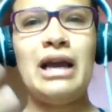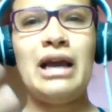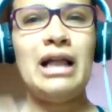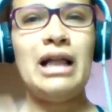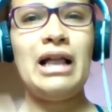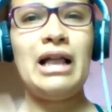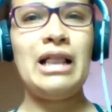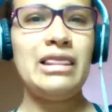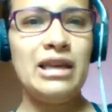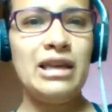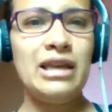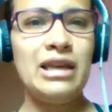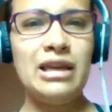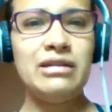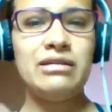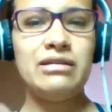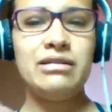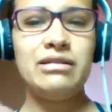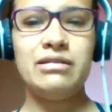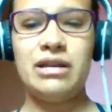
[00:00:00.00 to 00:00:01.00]
healthy
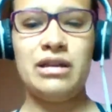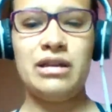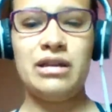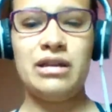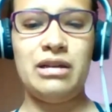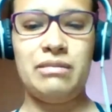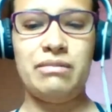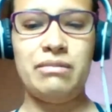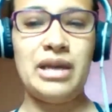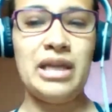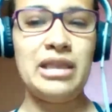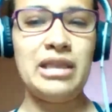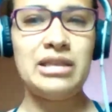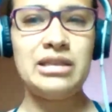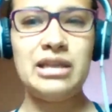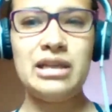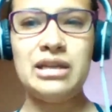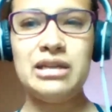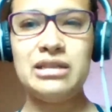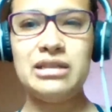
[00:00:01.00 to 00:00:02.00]

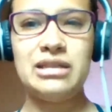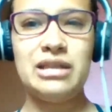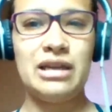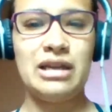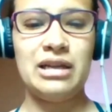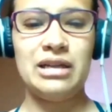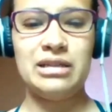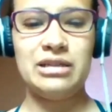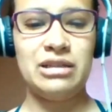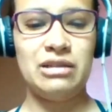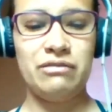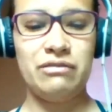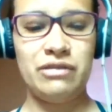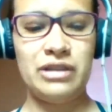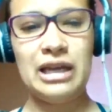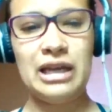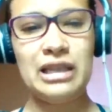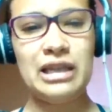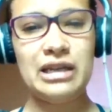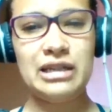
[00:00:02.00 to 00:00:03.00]
medicines and
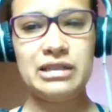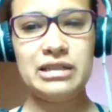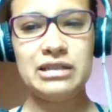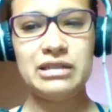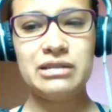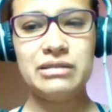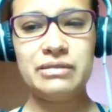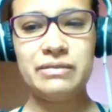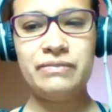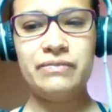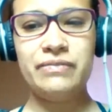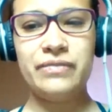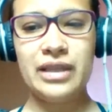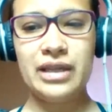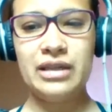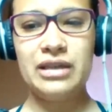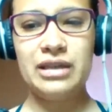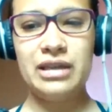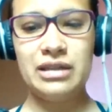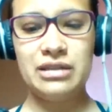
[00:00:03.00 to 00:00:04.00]
something like that.
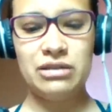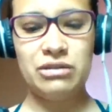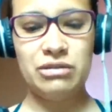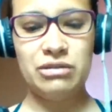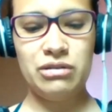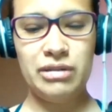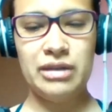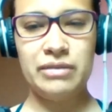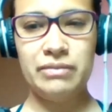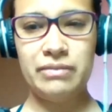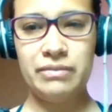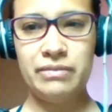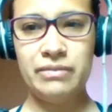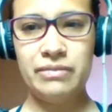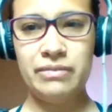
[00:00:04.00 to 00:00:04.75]
Yes, could be.